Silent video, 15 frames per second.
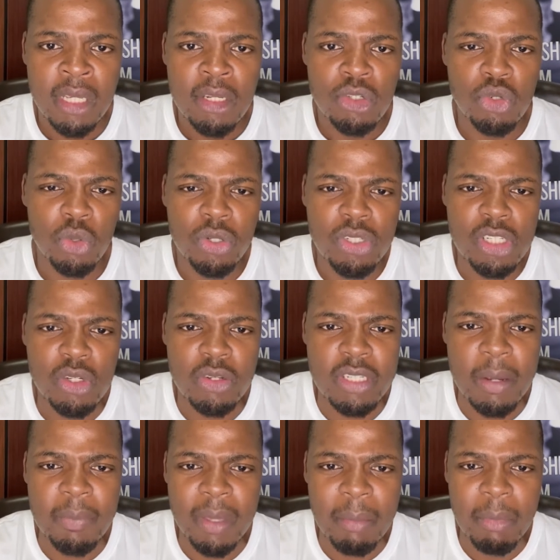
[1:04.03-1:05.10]
So this is not
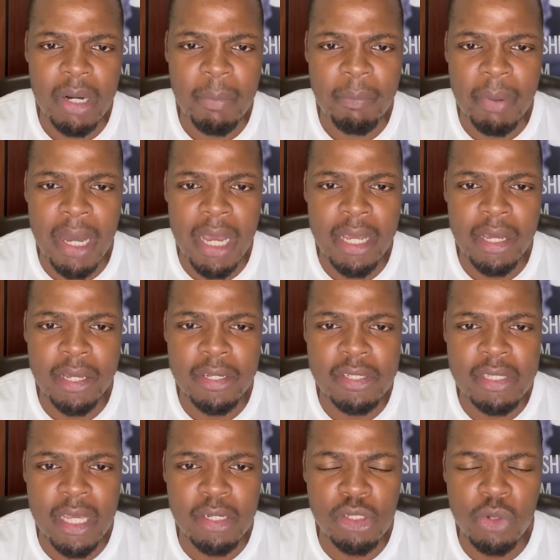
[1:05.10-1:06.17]
something I'm gonna buy and
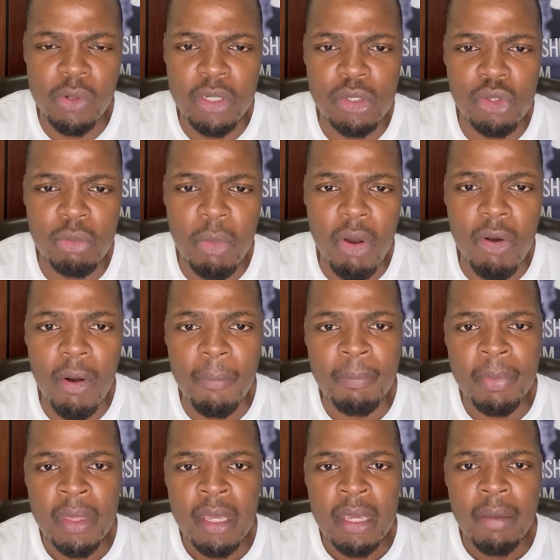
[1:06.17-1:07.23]
start doing tomorrow,
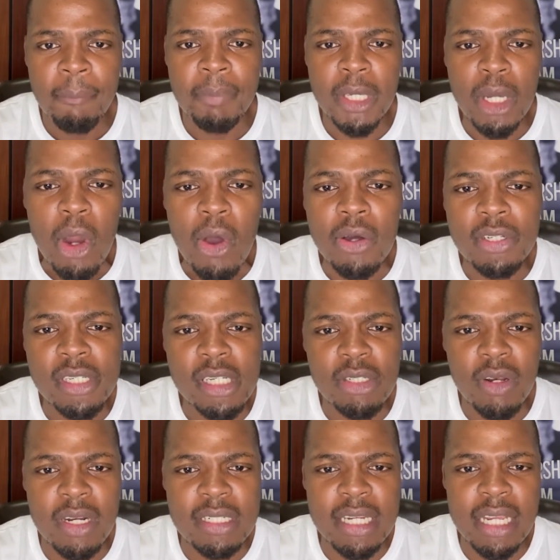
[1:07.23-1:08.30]
because it's
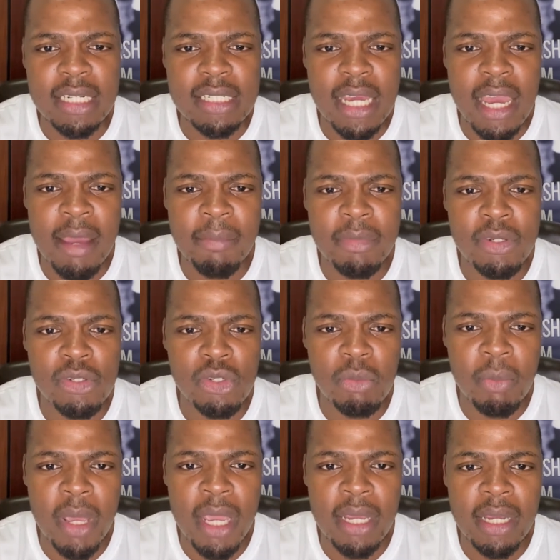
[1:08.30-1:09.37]
gonna take time to
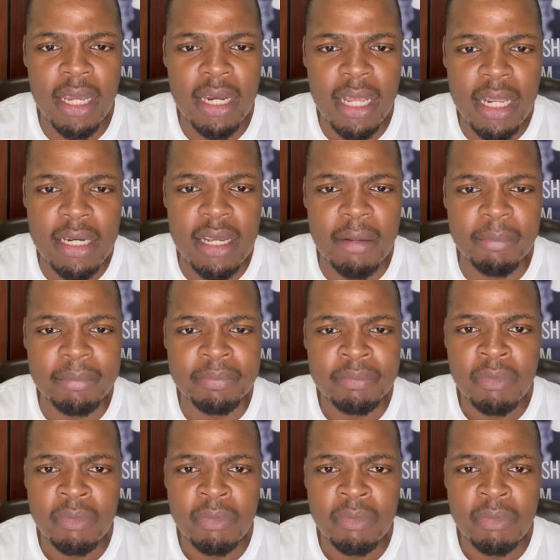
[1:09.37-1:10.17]
make an income.